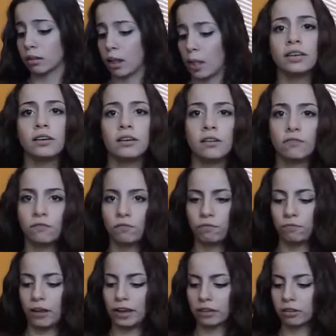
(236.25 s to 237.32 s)
The
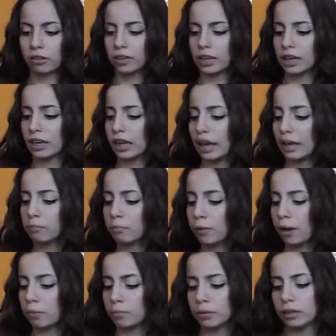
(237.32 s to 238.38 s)
final thing, and
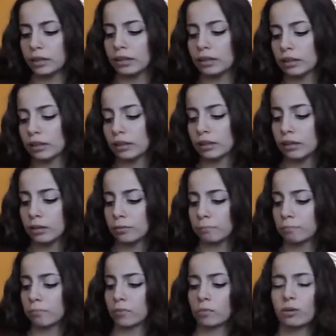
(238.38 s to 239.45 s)
probably the
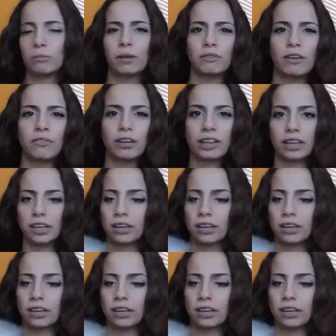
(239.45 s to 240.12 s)
one of my favorite